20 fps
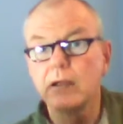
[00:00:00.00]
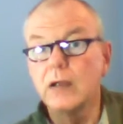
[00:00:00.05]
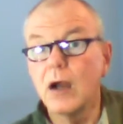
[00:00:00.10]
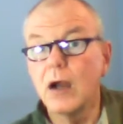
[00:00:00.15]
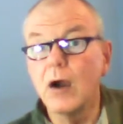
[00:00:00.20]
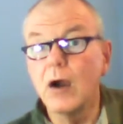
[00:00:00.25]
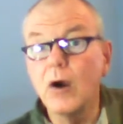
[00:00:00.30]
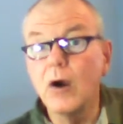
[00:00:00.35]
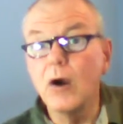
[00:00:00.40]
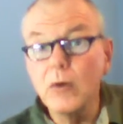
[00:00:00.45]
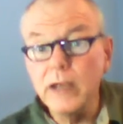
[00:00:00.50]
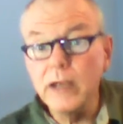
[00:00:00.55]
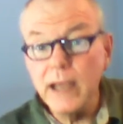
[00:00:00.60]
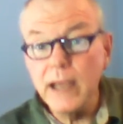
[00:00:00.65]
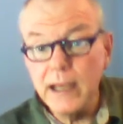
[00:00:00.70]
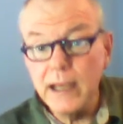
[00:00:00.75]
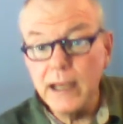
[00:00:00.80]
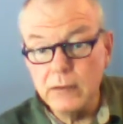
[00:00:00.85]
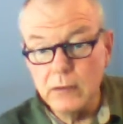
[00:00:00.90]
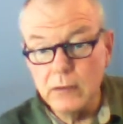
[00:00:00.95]

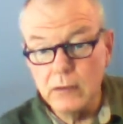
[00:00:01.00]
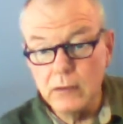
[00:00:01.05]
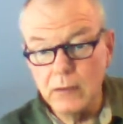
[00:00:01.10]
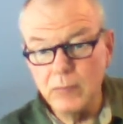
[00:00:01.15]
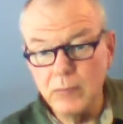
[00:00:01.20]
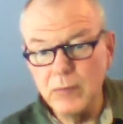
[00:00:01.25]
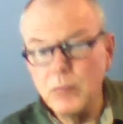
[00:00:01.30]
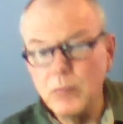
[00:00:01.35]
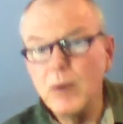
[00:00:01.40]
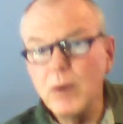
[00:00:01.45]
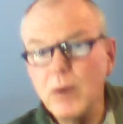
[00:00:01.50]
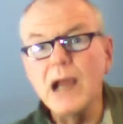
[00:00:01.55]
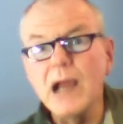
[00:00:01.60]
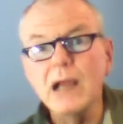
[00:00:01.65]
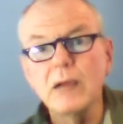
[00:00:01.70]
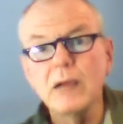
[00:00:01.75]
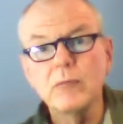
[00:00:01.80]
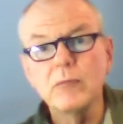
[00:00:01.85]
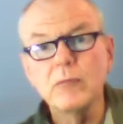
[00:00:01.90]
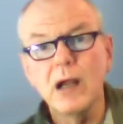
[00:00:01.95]
Okay, well,
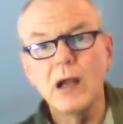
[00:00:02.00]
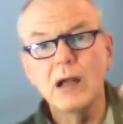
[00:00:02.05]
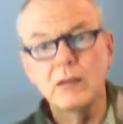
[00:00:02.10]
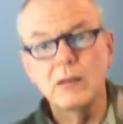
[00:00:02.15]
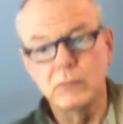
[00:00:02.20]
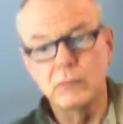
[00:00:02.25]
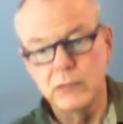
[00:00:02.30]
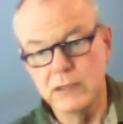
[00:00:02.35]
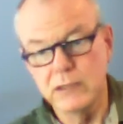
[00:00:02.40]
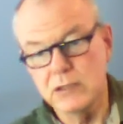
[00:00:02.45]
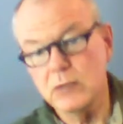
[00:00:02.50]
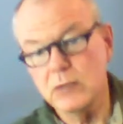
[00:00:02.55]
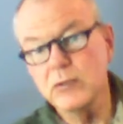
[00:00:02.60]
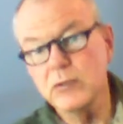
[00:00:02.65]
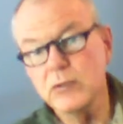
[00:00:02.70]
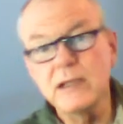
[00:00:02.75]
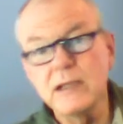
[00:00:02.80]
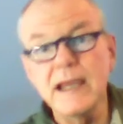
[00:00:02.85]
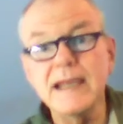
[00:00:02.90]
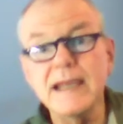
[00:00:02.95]
so
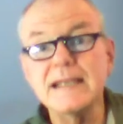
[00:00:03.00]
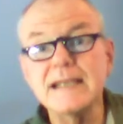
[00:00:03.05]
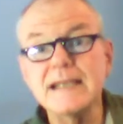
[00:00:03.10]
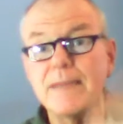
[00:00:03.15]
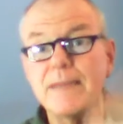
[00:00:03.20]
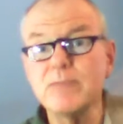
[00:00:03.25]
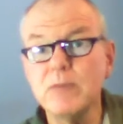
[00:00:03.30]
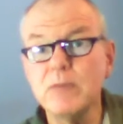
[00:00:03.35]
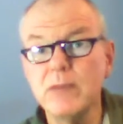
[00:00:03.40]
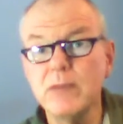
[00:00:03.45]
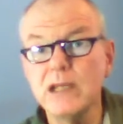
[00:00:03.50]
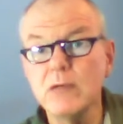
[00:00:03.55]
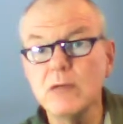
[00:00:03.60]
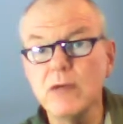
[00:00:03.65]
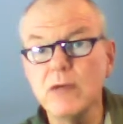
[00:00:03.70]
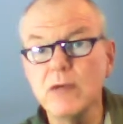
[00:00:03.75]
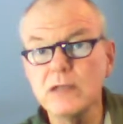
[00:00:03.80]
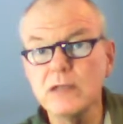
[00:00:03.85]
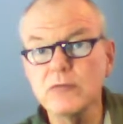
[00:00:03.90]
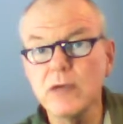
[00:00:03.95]
they accept them
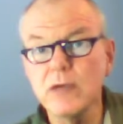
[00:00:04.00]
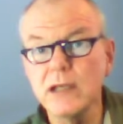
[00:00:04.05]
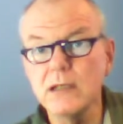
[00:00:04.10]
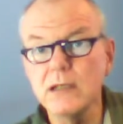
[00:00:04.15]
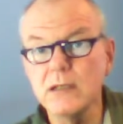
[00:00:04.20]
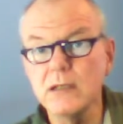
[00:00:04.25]
anyways, right?